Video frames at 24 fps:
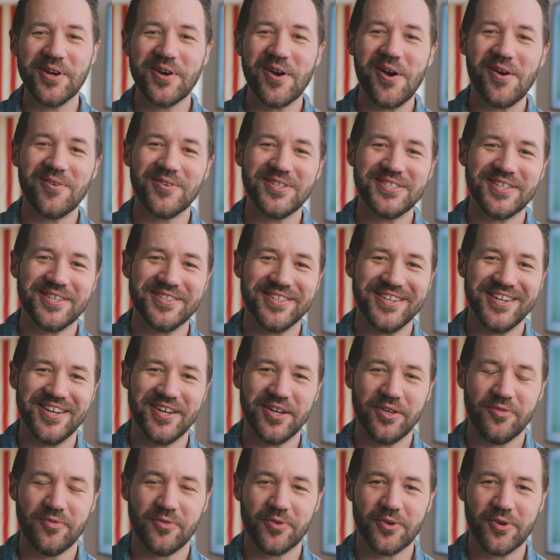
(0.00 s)
are always on the
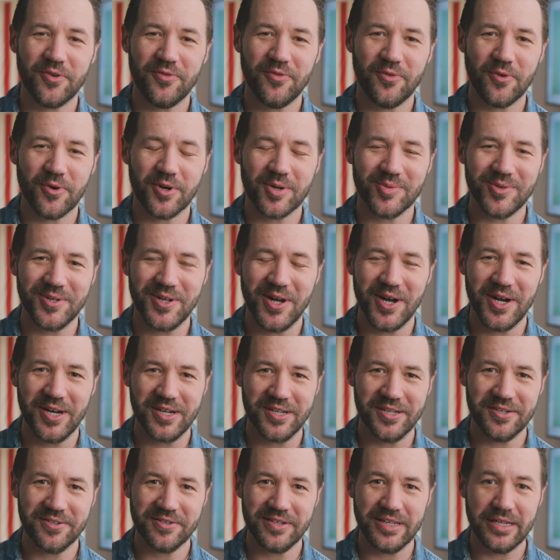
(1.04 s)
hunt for affordable
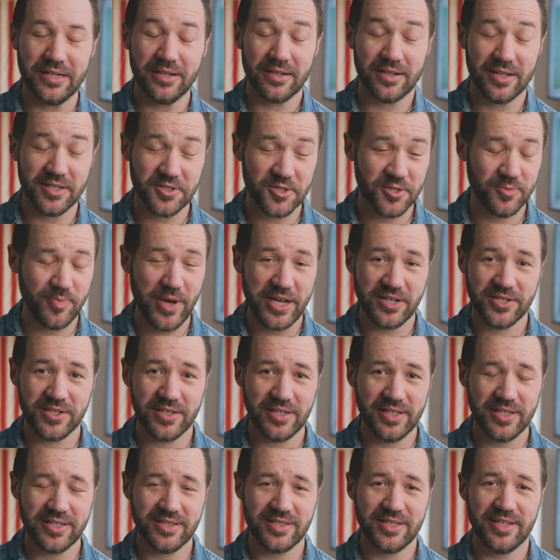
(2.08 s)
audio gear,
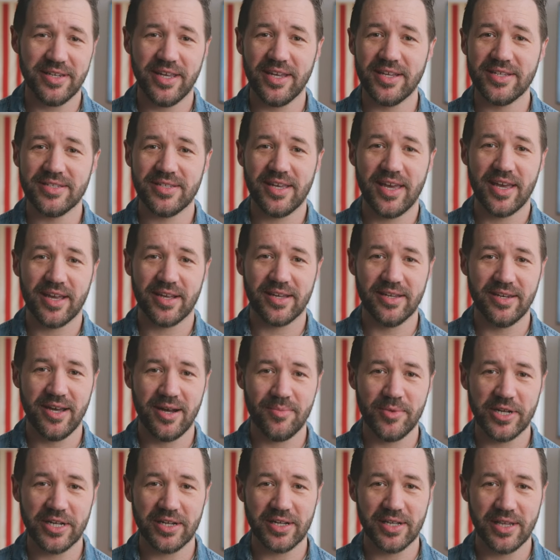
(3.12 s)
especially in today's
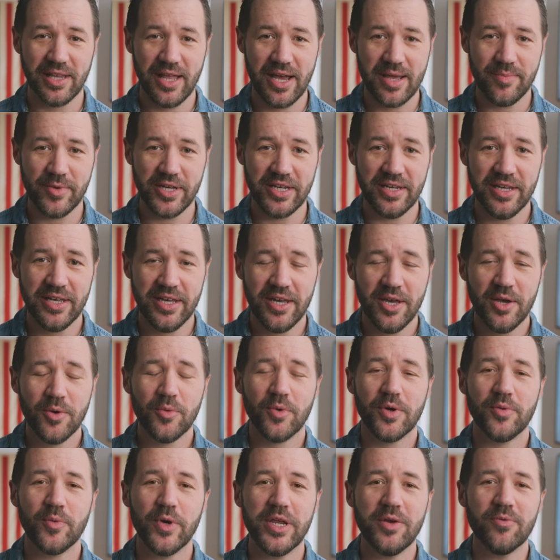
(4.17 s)
economic climate.
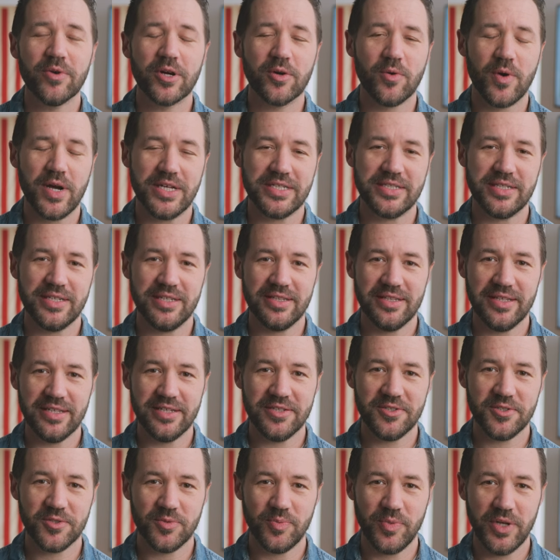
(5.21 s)
When we requested
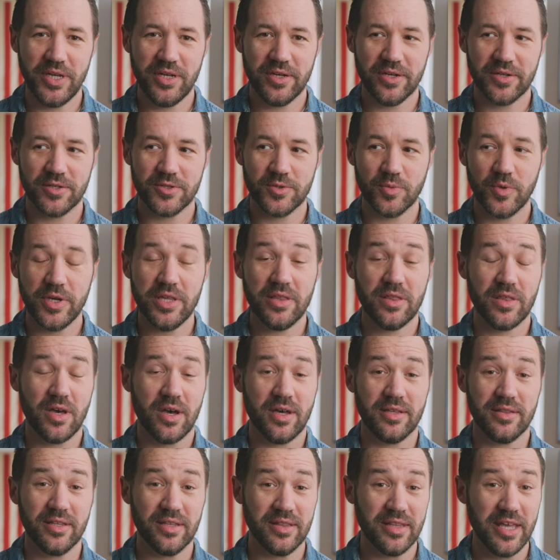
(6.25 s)
these speakers, we
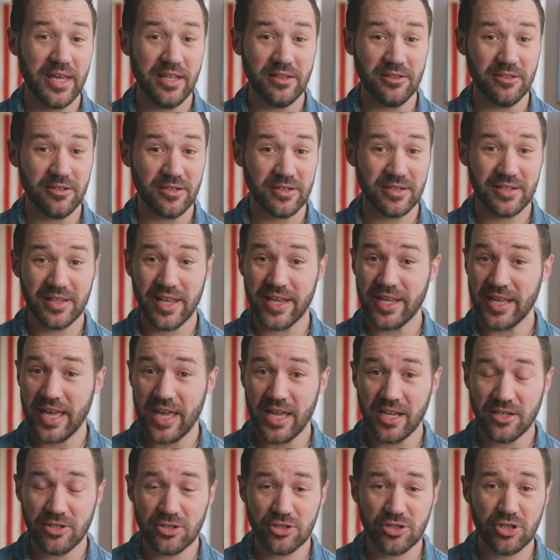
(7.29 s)
thought that they looked like
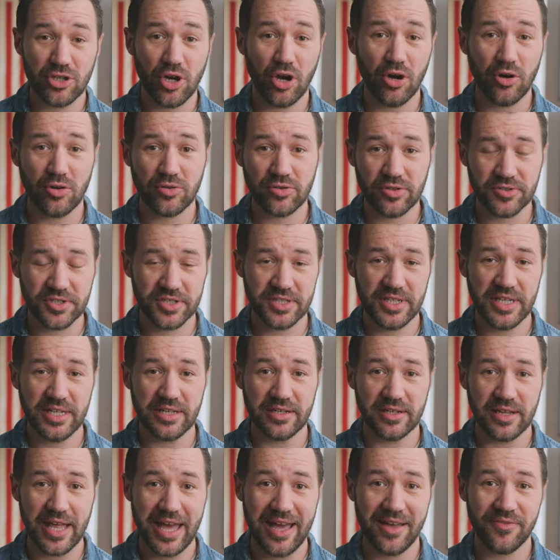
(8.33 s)
a total
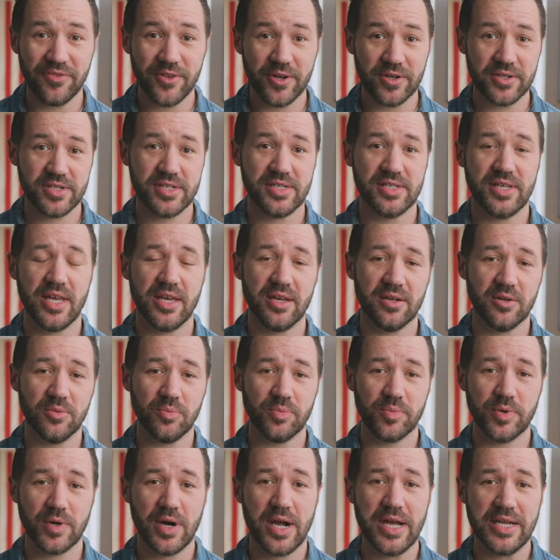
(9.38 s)
steal at their sale
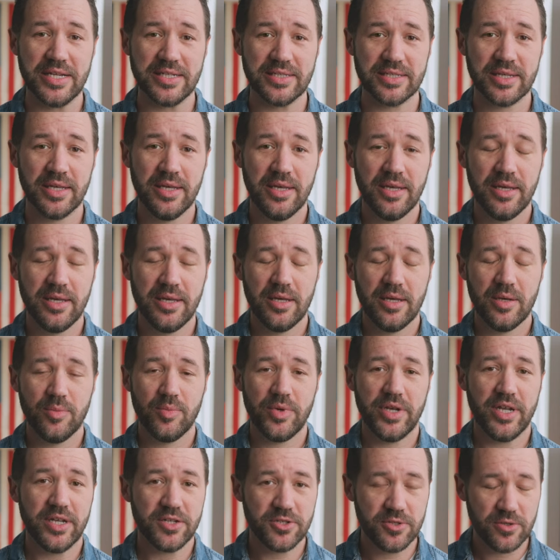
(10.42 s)
price.
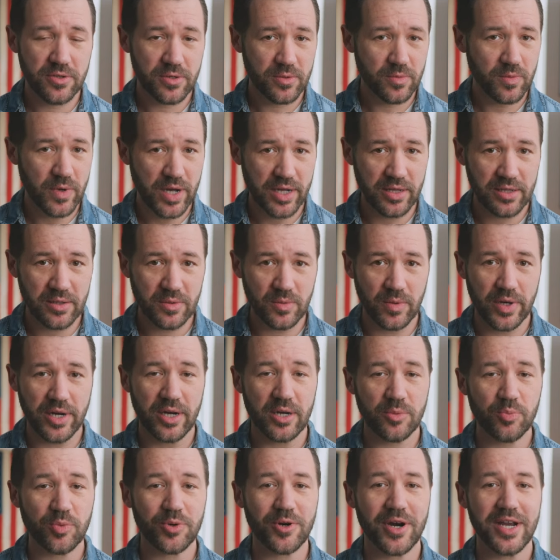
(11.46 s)
But as you're well
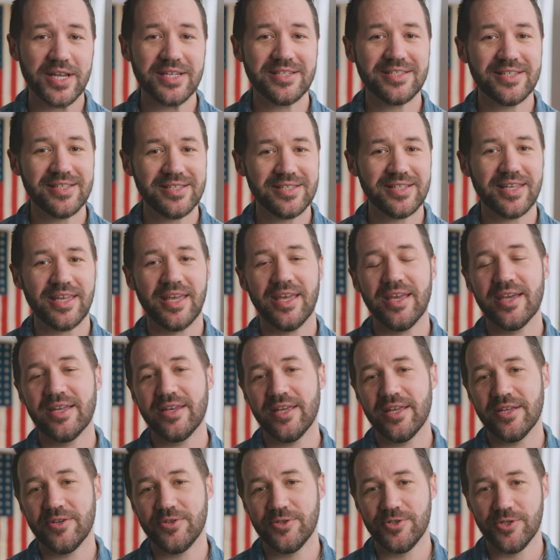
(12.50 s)
aware, prices can
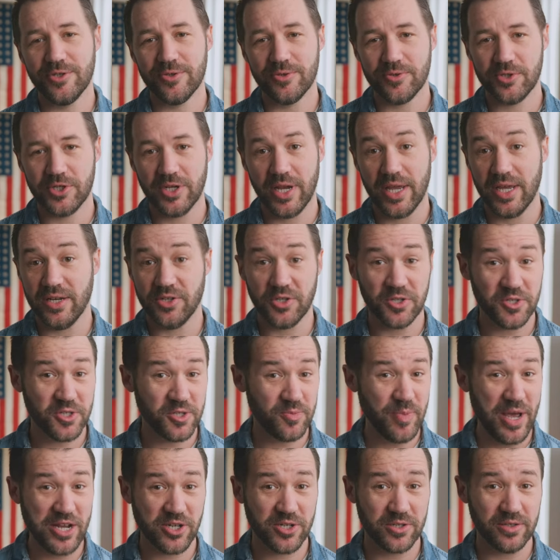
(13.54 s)
and do change,
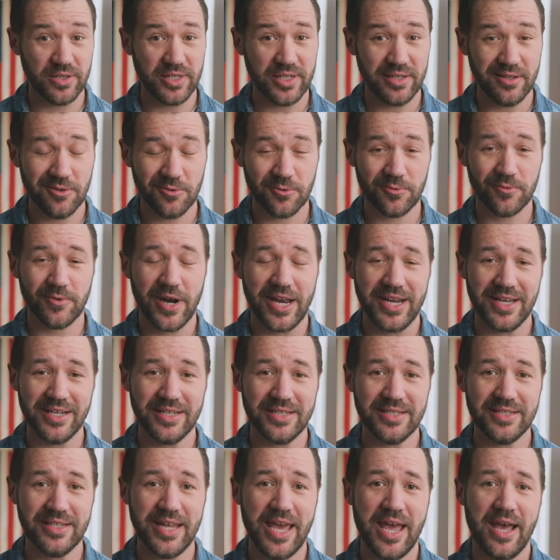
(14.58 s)
especially right
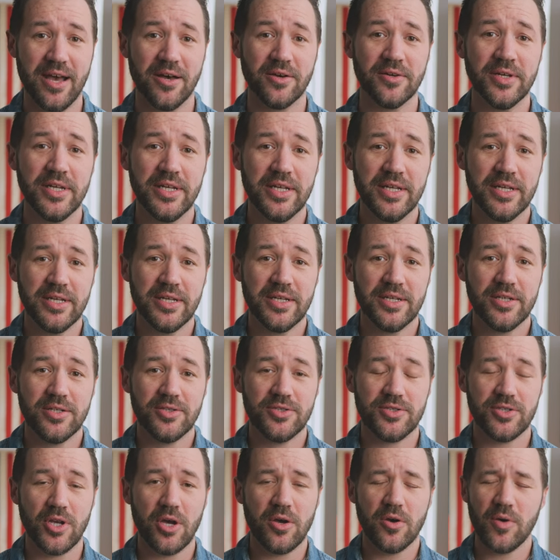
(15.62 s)
now.
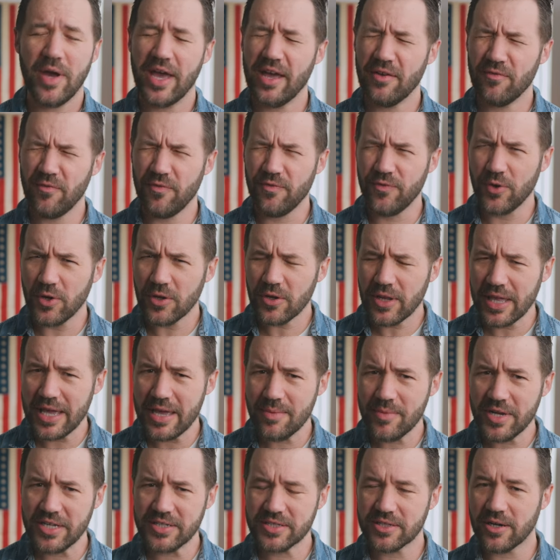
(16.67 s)
So at full
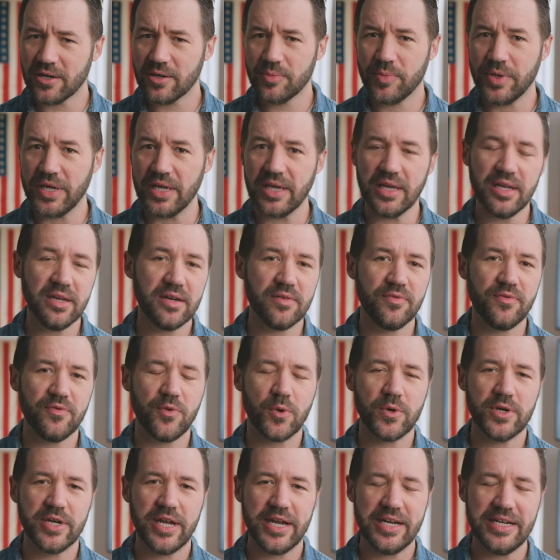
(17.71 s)
M S R P of
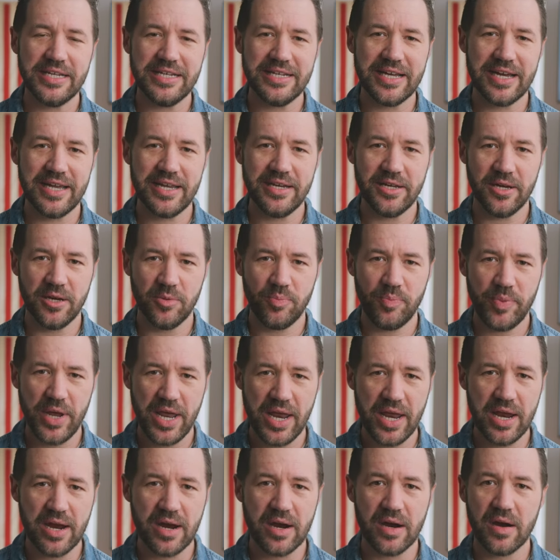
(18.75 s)
four ninety-nine a
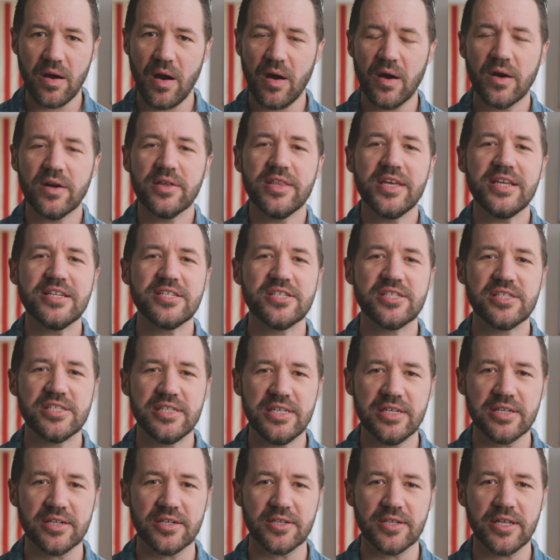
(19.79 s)
pair, are they
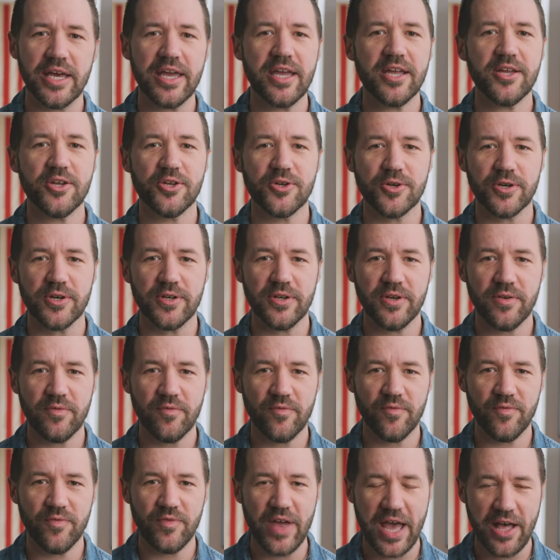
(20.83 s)
still a good
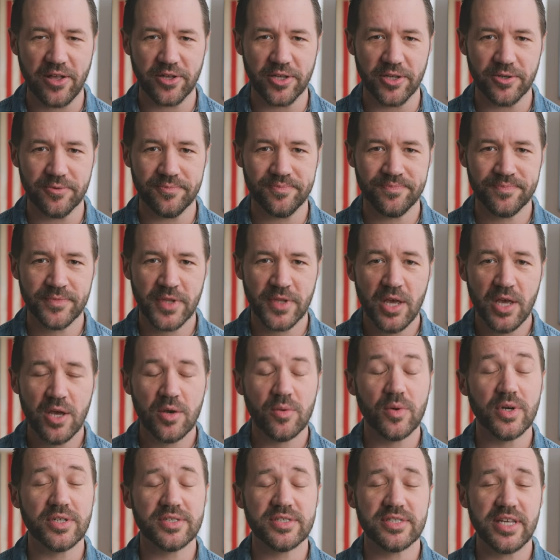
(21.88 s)
value?
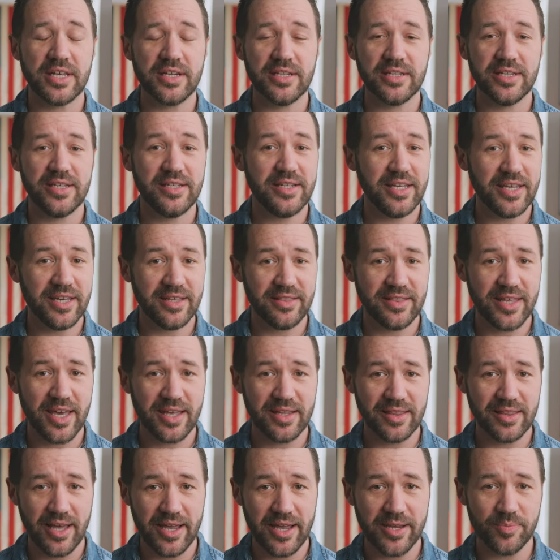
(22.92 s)
Well, settle in, hit
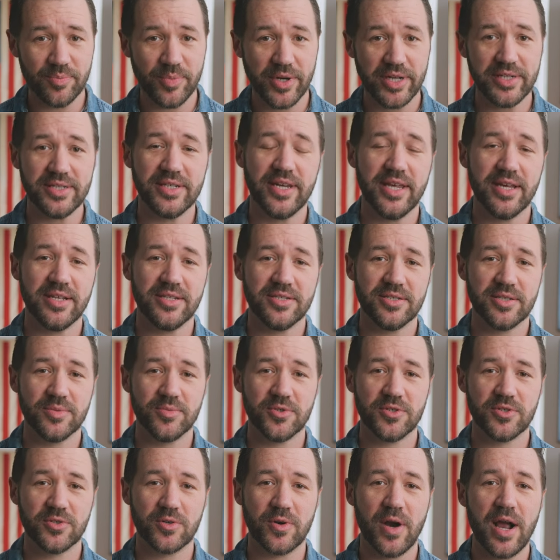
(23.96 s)
that like button, and
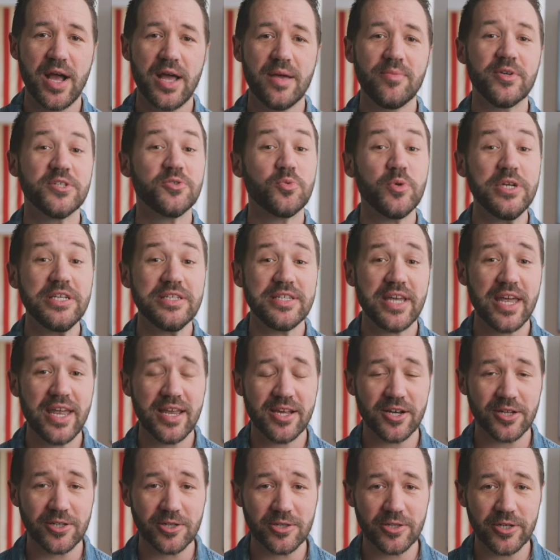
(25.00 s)
subscribe as we take
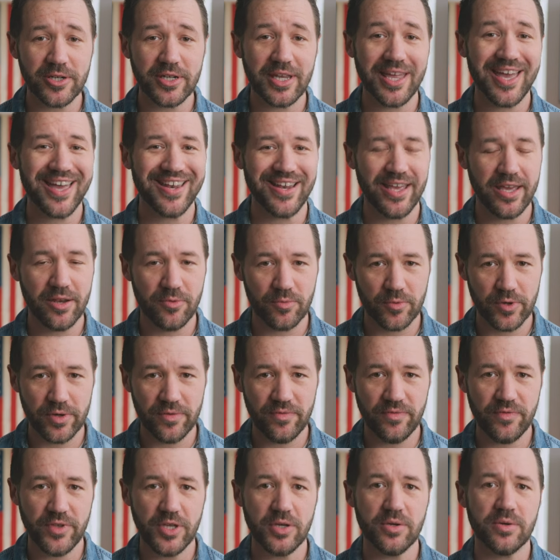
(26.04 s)
a look at and
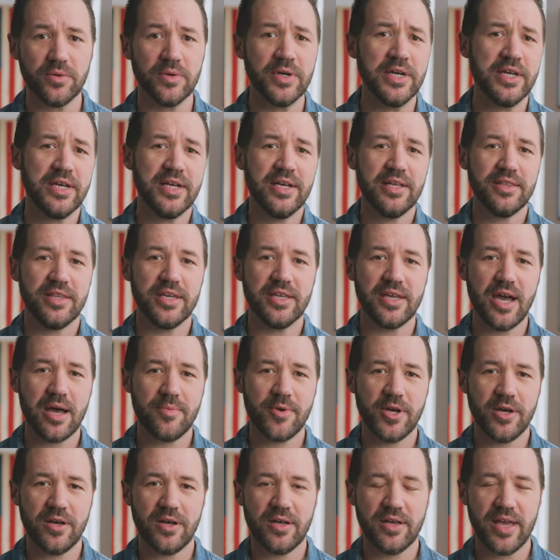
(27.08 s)
review the
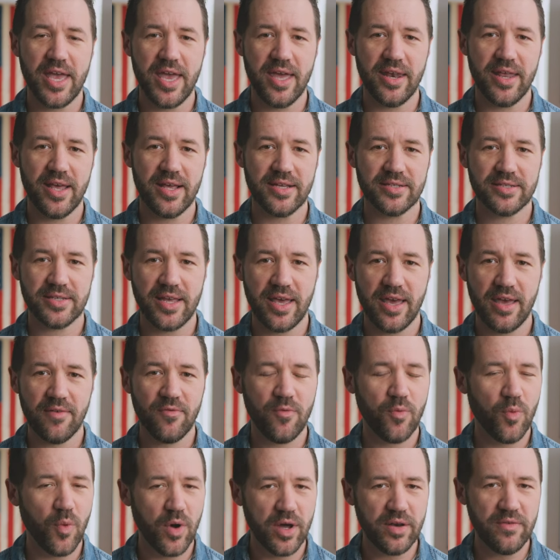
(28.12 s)
Yamaha N S
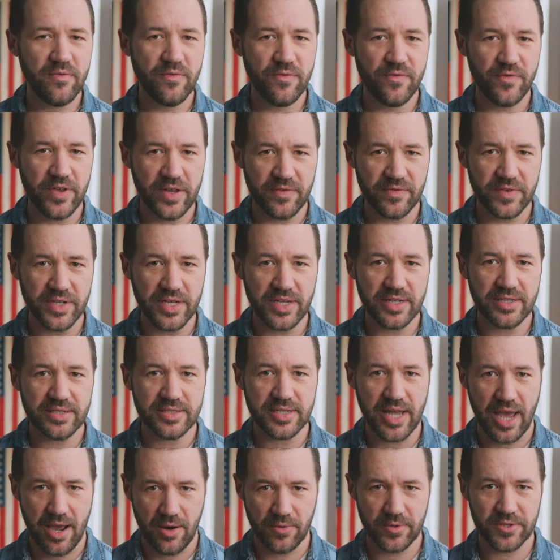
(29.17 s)
F one fifty
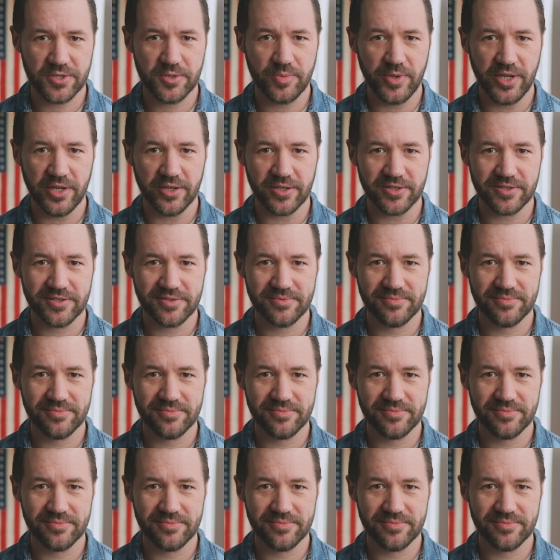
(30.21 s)
tower speakers.